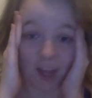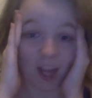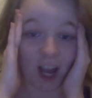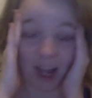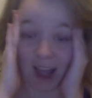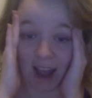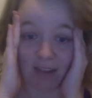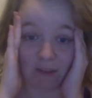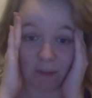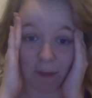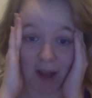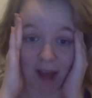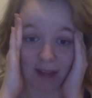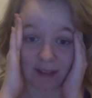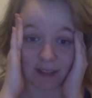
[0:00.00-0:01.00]
haven't
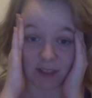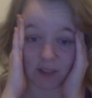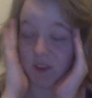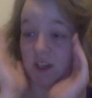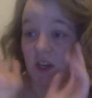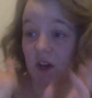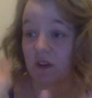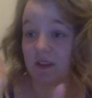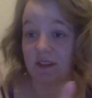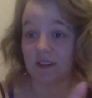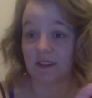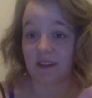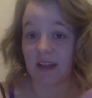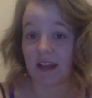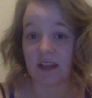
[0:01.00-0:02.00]
planned this video. This
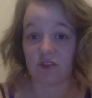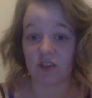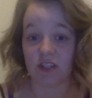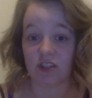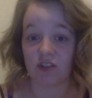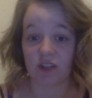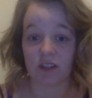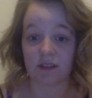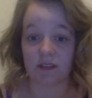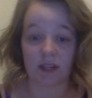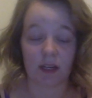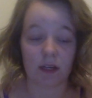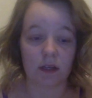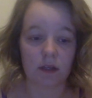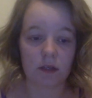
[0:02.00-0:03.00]
is literally just
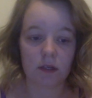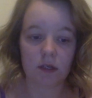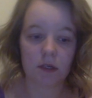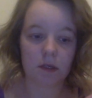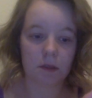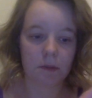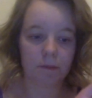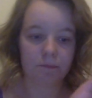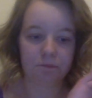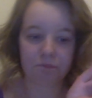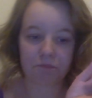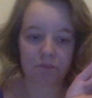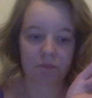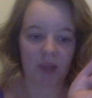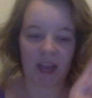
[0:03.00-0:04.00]
a
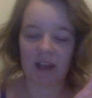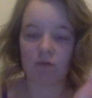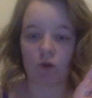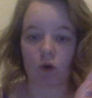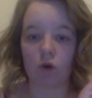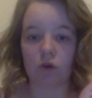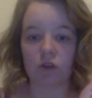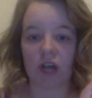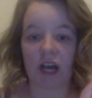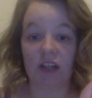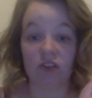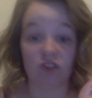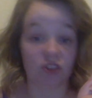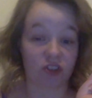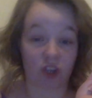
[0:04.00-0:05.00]
hit record
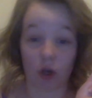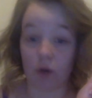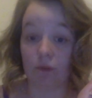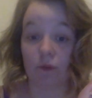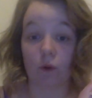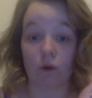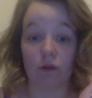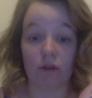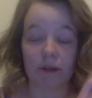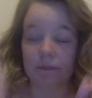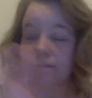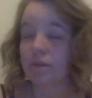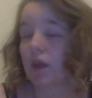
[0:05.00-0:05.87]
and just go for it.